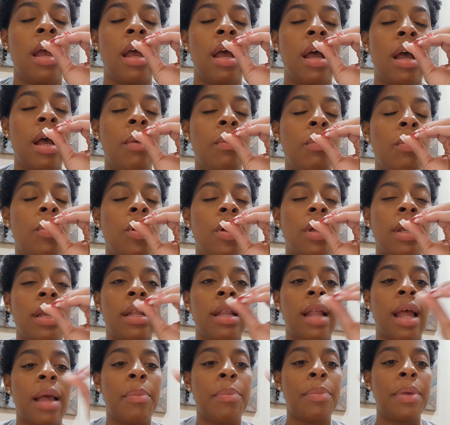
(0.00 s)
I'm looking,
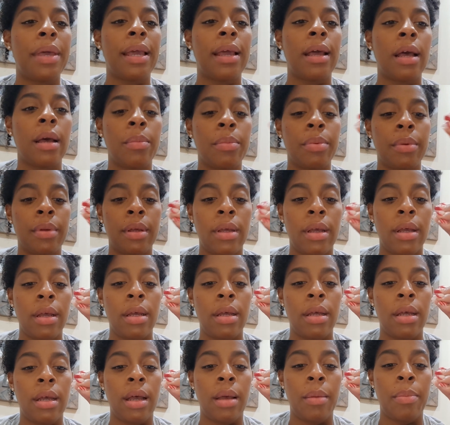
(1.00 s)
I pick up
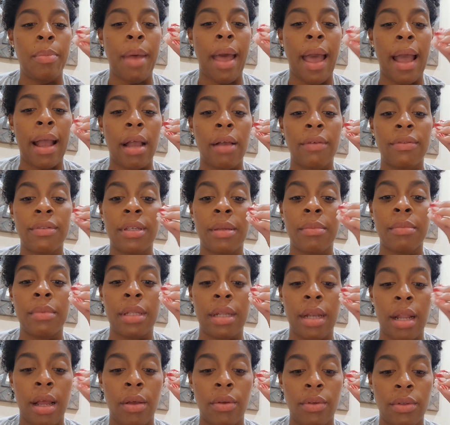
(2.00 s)
a pack of
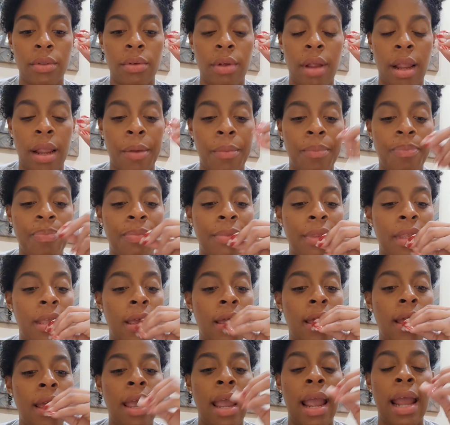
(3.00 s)
something else, right?
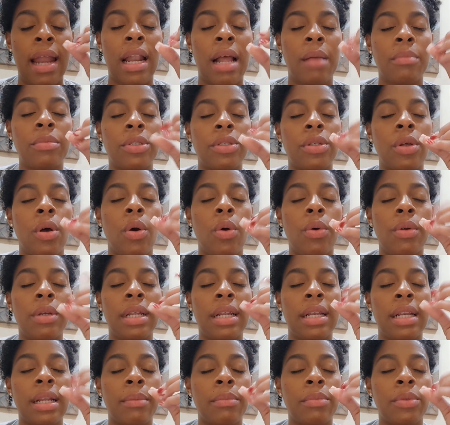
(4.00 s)
And I'm just holding
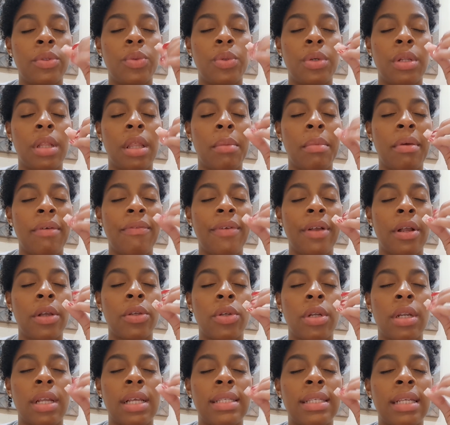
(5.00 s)
it and I'm twiddling my fingers
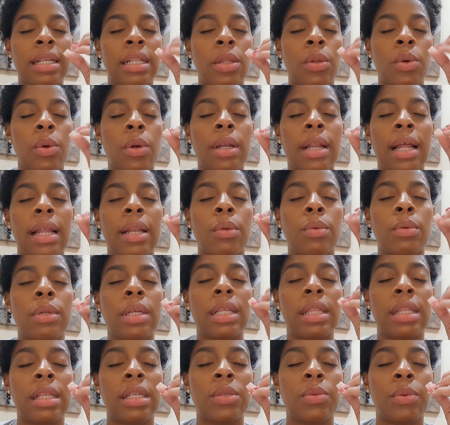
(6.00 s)
on it. I said, Lord, I don't
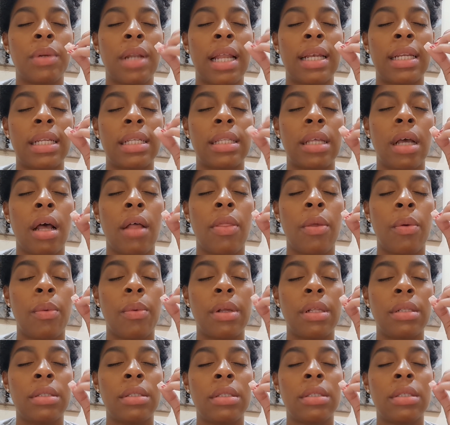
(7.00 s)
need this one. I need the other
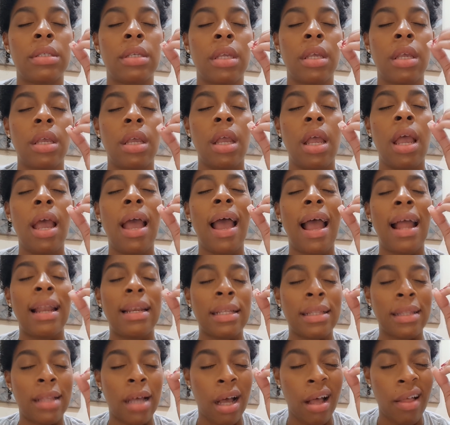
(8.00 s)
ones. I
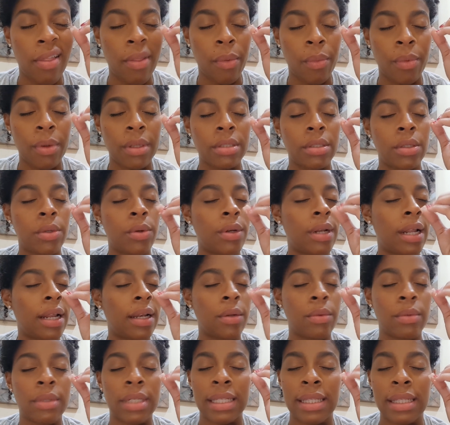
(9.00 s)
need the other ones, Lord. I
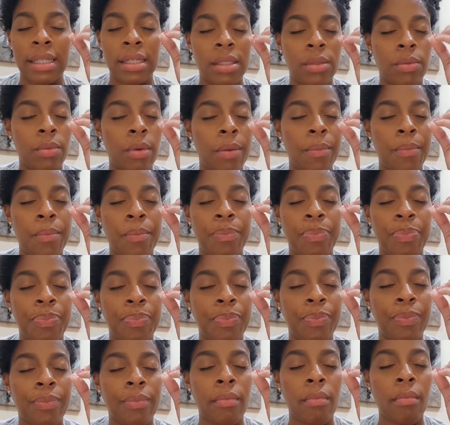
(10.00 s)
don't need this
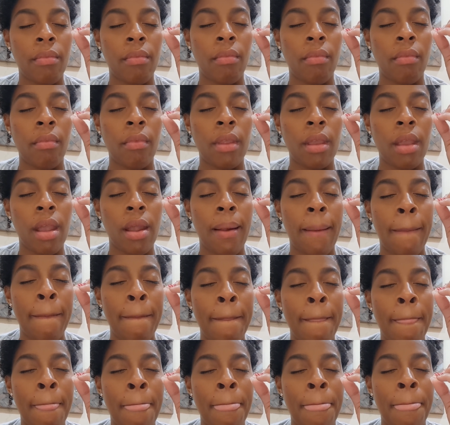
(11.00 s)
one.
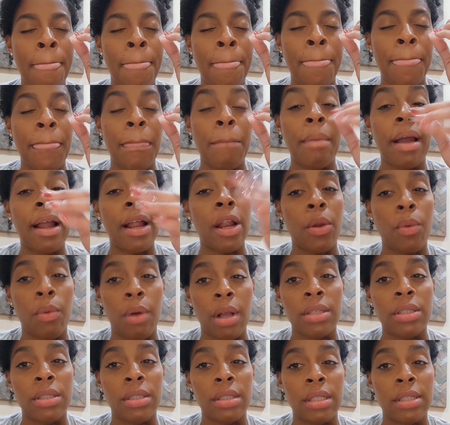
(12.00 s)
Maya
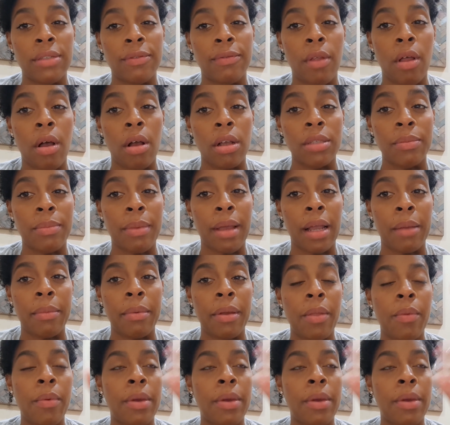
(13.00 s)
watches these vlogs back, by